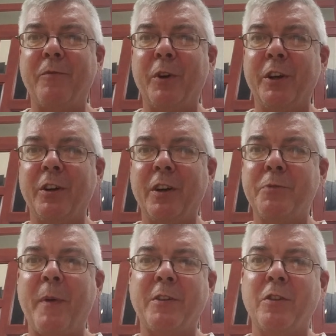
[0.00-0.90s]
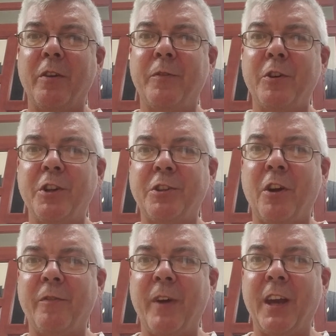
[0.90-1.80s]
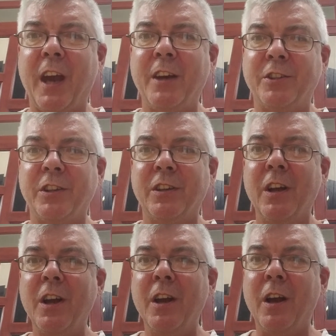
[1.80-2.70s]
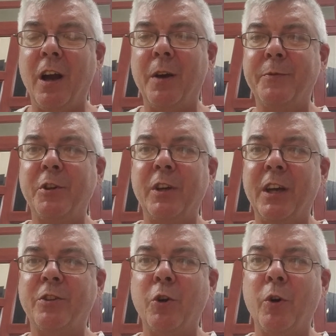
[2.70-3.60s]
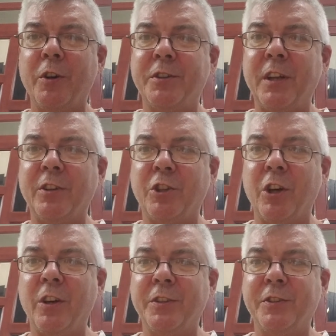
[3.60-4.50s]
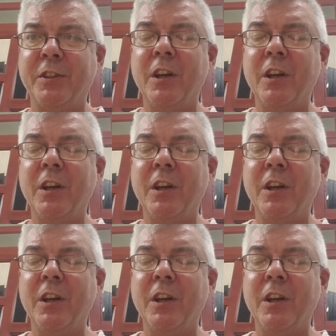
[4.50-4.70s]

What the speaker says: when you're, especially if you're just on vacation. So you get tourist insurance.